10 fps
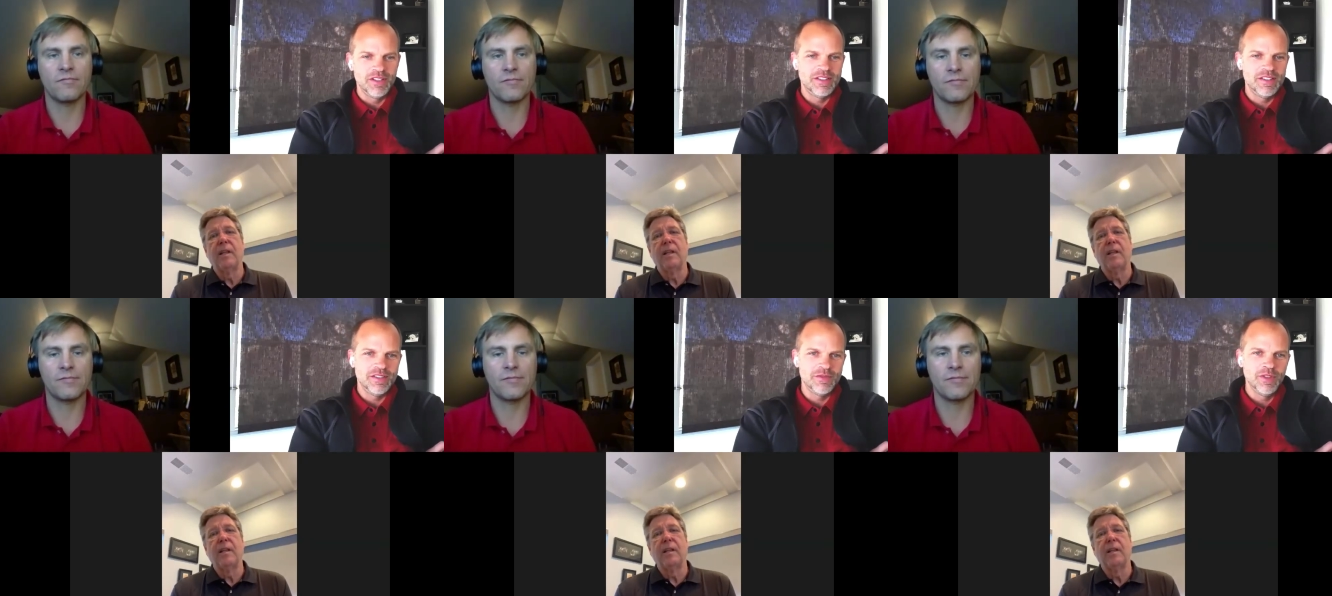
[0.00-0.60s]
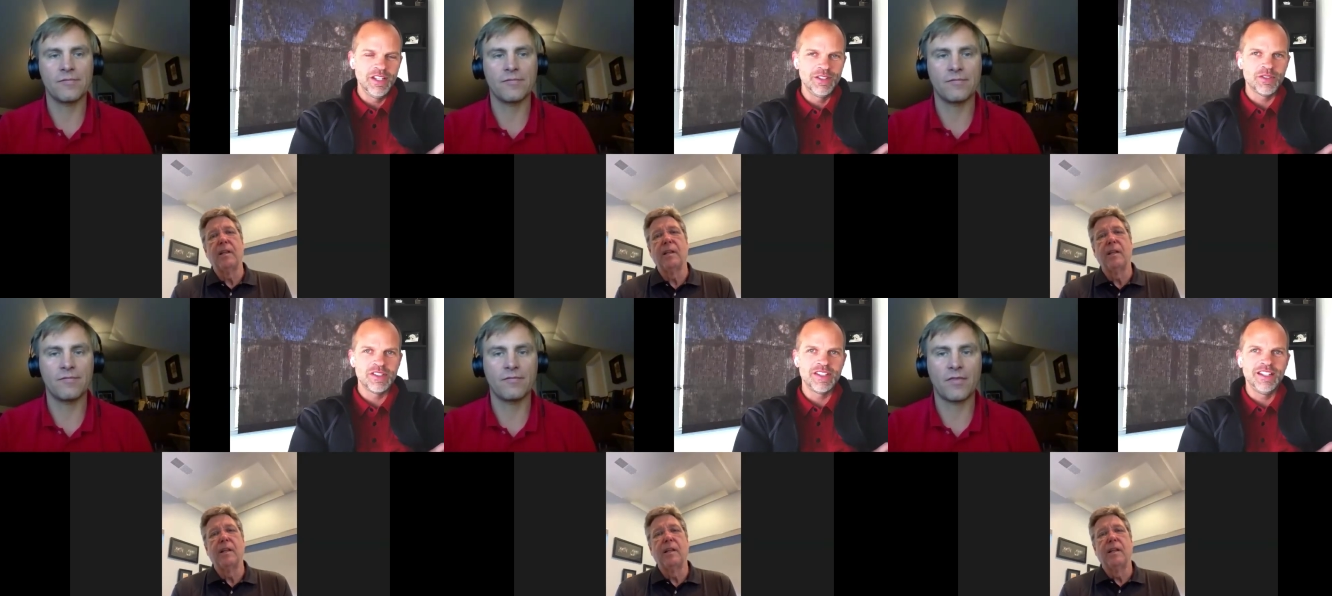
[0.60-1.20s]
Speaker 1: It's it's really
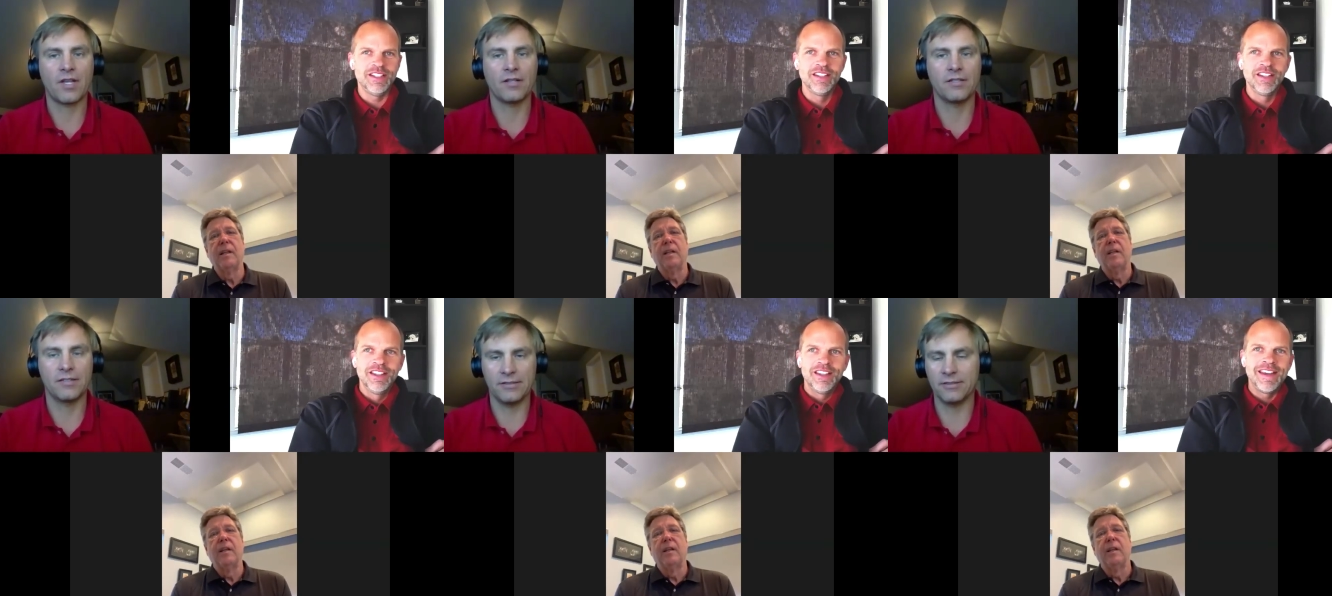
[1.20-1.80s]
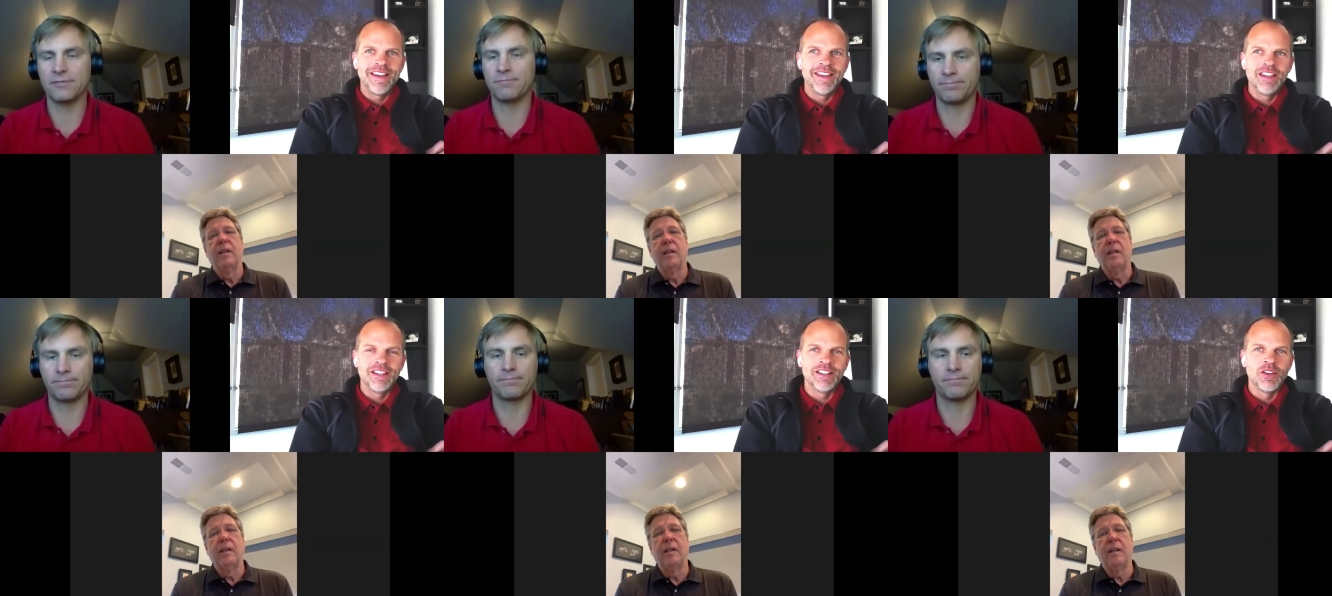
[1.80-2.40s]
interesting, and uh,
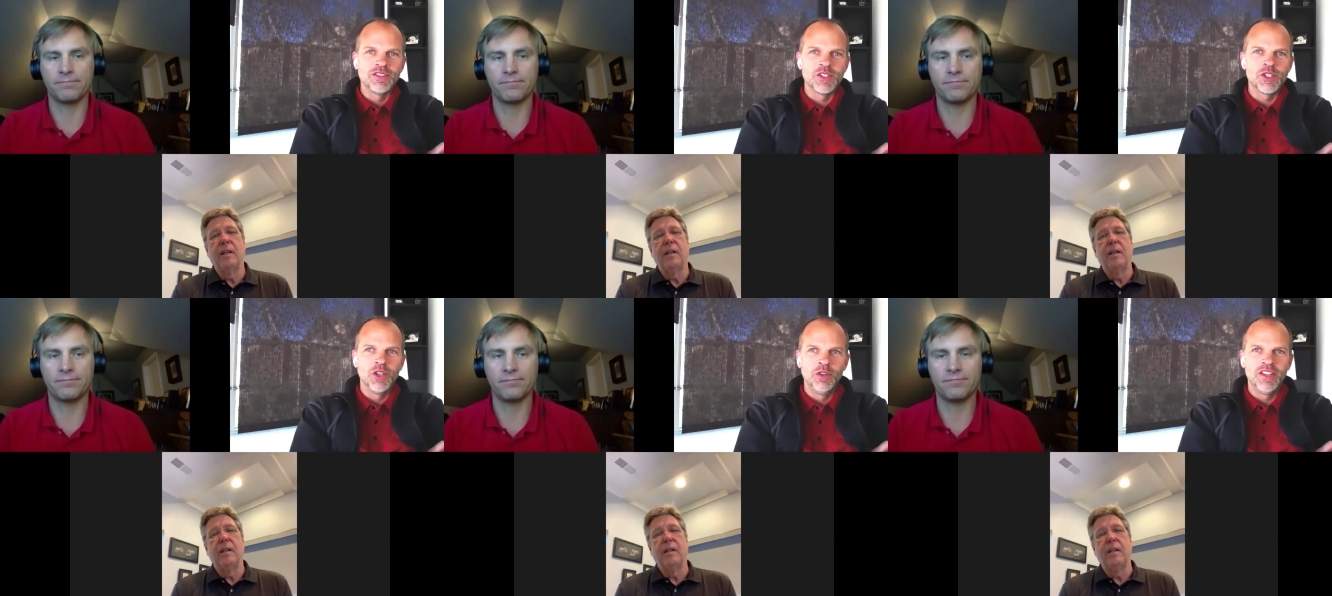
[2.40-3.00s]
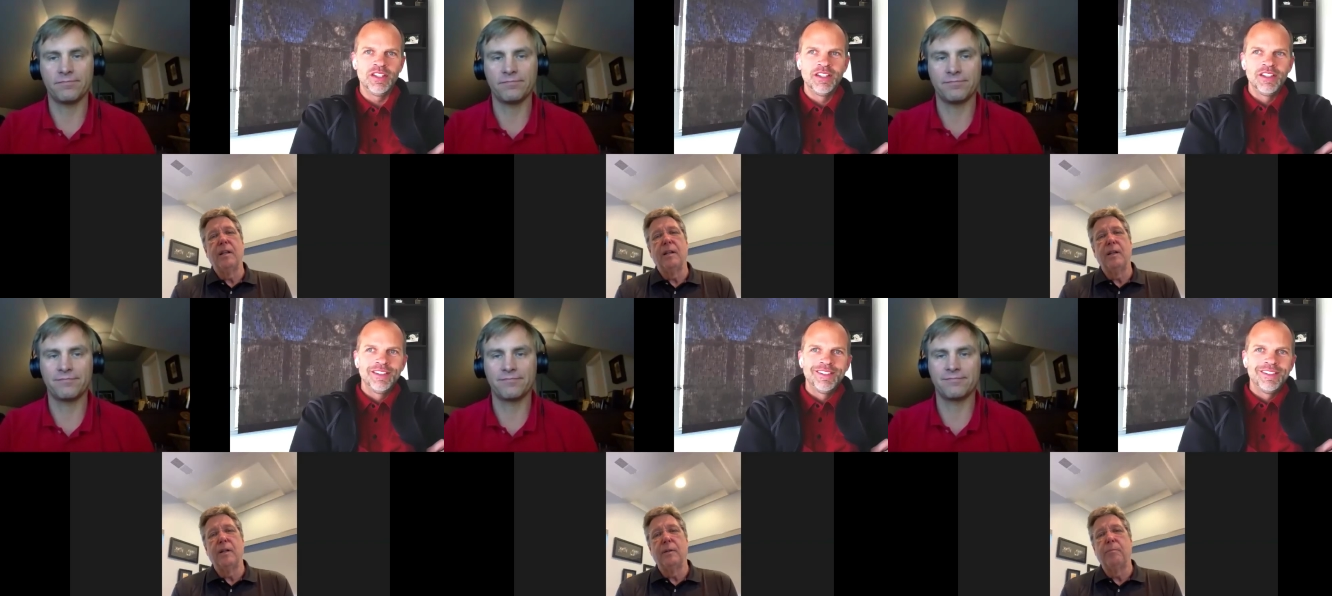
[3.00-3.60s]
it goes to show that,
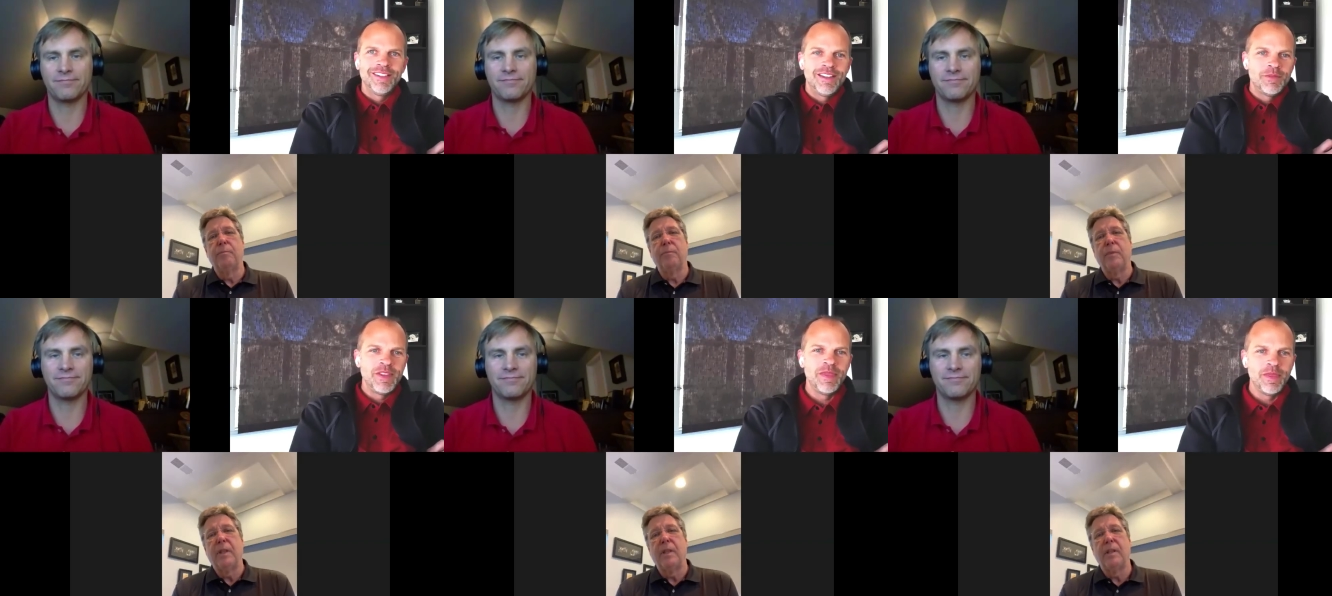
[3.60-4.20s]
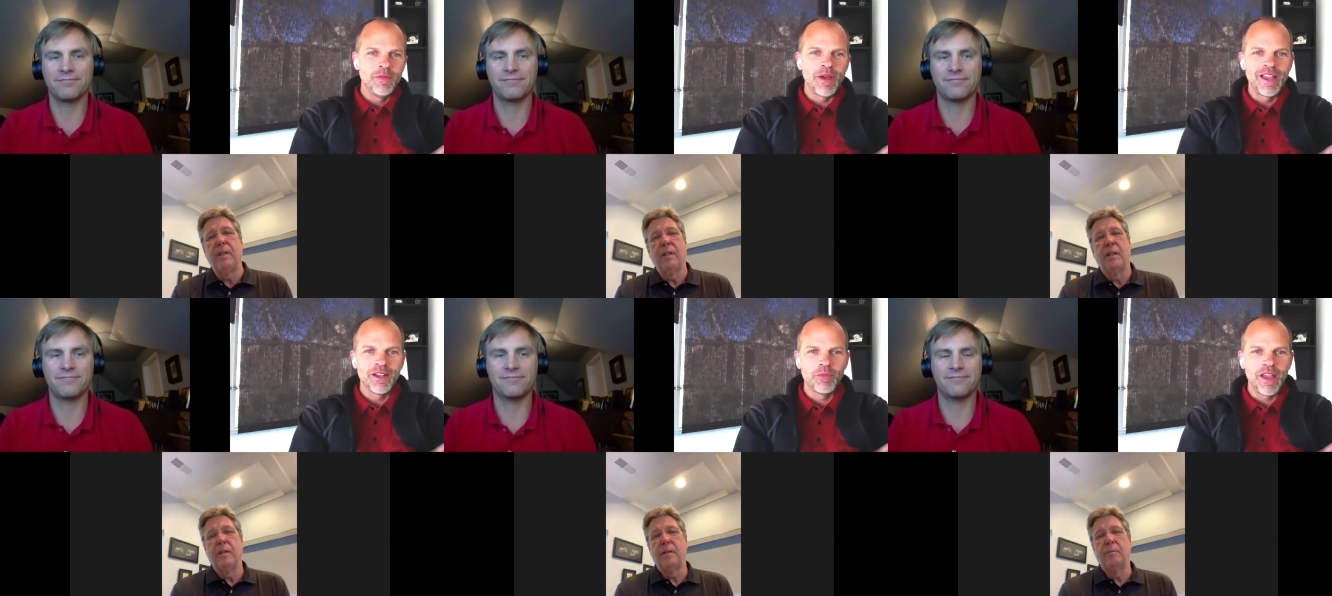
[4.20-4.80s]
I mean, the buy here,